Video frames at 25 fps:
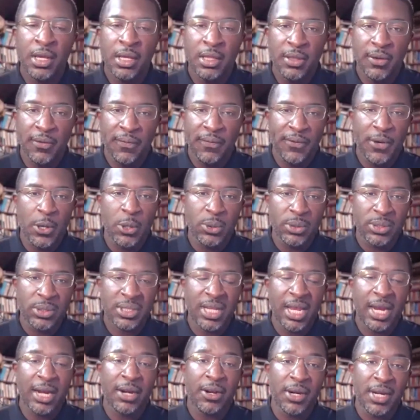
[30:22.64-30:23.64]
the folks
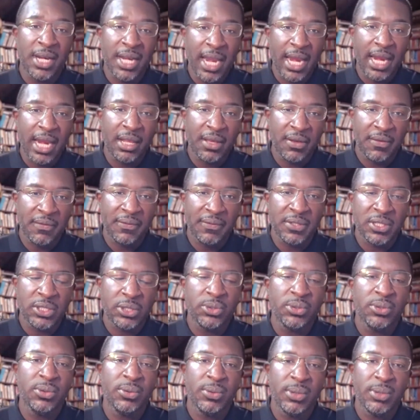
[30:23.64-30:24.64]
that are native
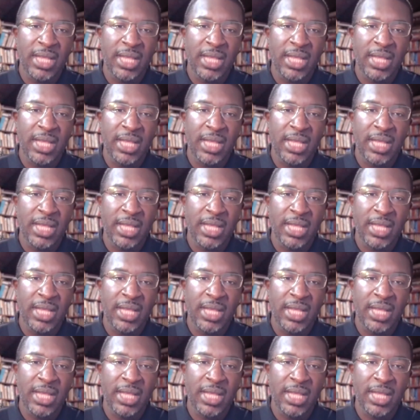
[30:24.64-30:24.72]
to